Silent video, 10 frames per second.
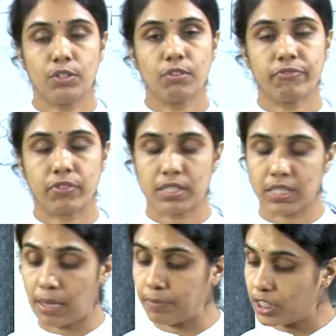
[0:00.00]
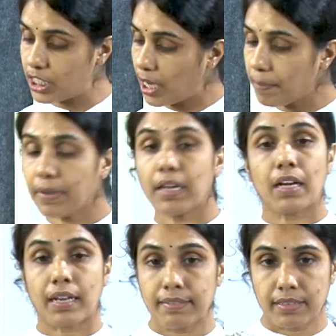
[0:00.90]
for some time
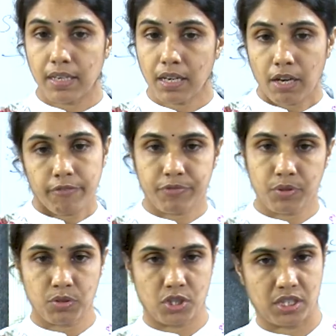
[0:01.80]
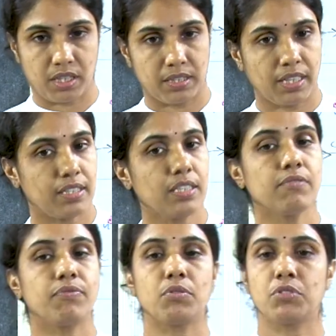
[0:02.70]
in the future. That is
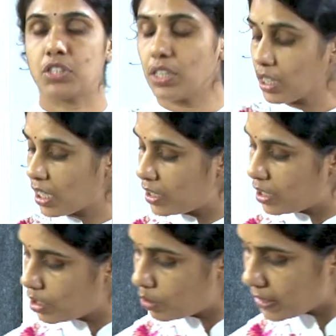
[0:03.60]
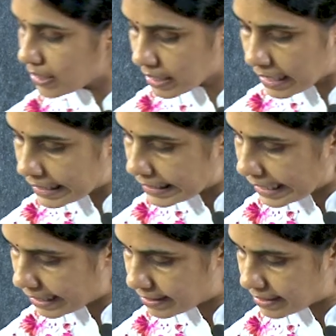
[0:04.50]
future continuous
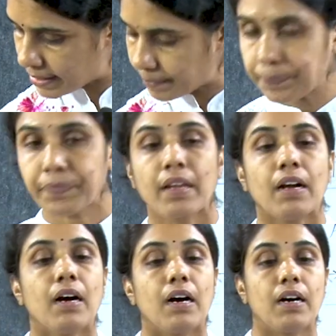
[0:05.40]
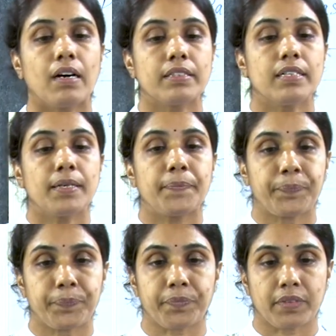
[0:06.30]
tense.
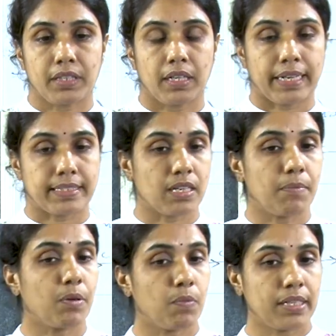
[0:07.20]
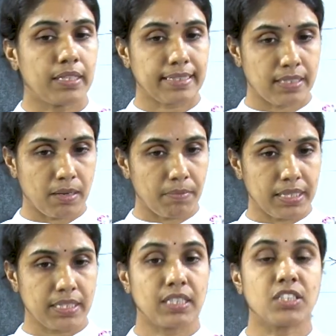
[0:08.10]
One example
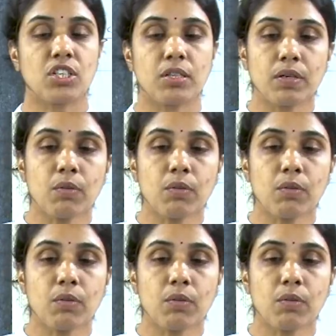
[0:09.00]
is the children